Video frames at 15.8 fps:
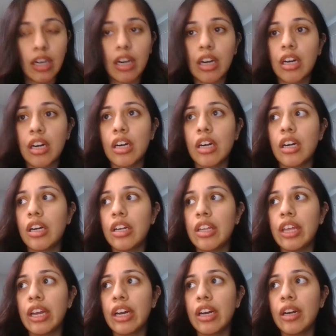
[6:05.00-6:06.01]
are
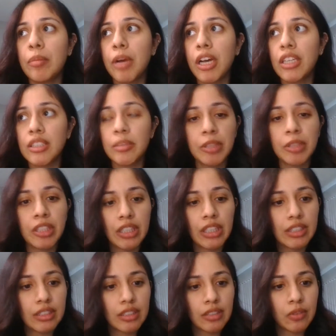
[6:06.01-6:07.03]
there
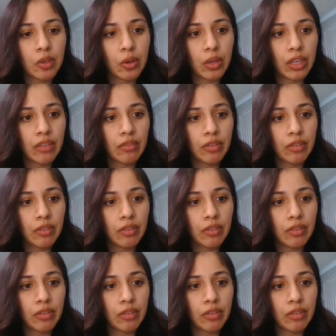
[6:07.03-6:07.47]
possibilities of going